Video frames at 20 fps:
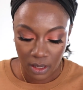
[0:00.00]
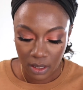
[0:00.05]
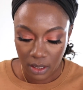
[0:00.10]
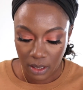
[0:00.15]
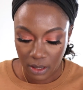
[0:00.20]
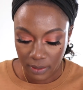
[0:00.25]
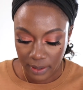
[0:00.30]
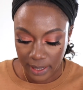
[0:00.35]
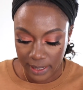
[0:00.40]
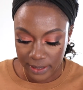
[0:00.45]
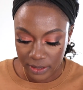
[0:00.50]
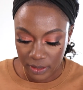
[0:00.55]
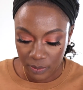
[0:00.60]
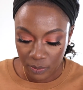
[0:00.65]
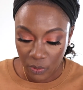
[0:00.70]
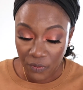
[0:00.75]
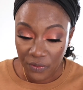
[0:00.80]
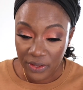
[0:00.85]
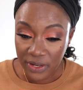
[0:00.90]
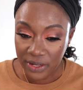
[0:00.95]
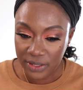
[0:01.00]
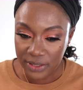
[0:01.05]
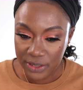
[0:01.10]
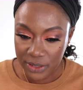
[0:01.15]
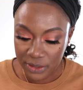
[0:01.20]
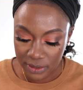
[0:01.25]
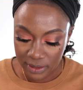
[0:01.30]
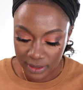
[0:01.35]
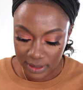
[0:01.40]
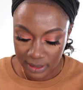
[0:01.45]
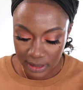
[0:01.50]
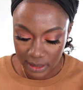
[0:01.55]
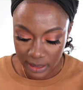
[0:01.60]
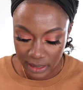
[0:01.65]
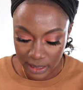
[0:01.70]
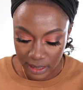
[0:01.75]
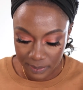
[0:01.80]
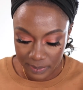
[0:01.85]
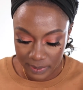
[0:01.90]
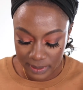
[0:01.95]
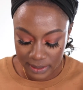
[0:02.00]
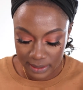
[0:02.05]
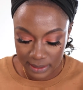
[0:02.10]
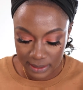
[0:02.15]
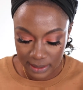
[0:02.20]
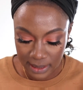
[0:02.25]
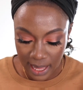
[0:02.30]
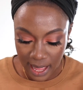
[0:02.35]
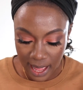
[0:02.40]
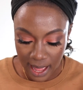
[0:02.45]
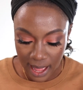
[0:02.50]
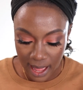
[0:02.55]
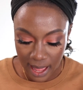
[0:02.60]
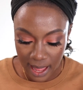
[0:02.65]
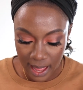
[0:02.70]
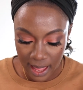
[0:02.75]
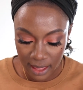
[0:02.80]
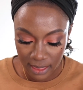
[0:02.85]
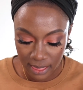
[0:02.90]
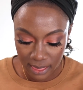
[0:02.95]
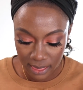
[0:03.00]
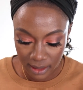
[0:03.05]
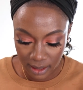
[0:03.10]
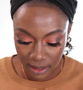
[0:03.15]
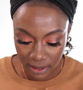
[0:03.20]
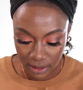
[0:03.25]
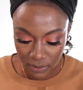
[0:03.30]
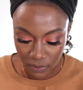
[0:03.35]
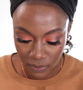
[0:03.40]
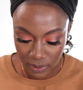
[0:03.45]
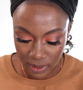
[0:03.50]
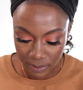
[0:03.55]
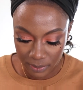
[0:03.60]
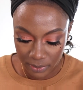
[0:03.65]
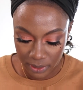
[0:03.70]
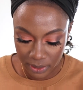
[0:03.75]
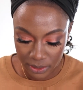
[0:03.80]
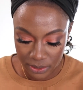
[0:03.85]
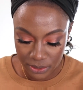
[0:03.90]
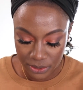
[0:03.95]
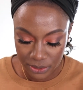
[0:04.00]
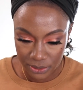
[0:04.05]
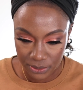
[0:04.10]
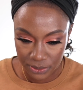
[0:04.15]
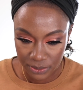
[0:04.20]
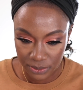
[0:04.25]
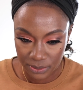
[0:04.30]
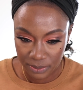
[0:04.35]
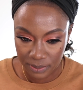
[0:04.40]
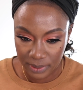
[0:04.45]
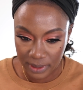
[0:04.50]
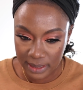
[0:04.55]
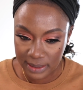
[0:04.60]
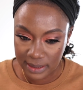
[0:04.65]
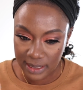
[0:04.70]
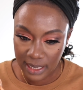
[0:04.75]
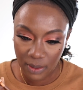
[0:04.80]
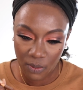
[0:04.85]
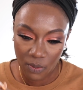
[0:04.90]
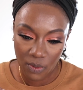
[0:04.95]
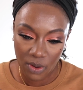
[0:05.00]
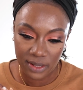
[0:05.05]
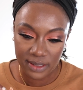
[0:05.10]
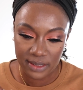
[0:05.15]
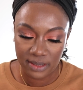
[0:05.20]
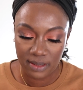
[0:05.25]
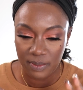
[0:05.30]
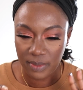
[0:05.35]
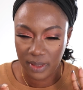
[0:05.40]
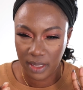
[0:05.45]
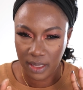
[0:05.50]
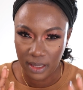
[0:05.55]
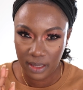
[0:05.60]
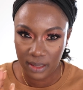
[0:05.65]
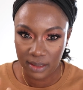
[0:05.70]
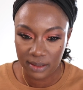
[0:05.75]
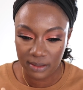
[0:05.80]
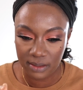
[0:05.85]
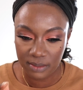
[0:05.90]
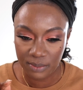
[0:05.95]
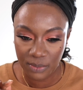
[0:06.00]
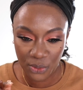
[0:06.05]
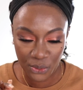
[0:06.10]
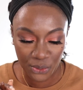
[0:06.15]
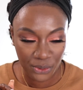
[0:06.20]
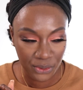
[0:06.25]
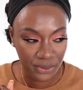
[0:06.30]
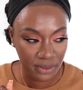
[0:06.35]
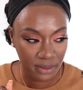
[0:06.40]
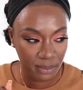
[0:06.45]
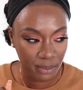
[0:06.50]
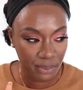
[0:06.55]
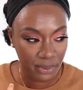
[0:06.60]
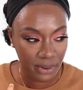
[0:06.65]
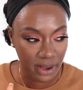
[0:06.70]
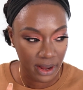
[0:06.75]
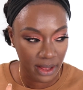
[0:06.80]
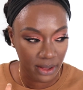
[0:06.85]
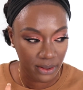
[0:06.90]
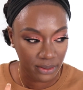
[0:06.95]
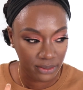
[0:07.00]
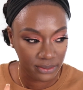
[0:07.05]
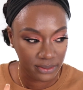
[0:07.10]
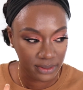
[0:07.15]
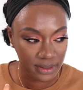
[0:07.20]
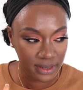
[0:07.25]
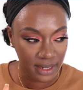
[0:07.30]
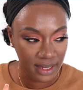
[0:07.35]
Alright, so moving on to the lips, I think what I'm going to do, because I want something a little more on the brown,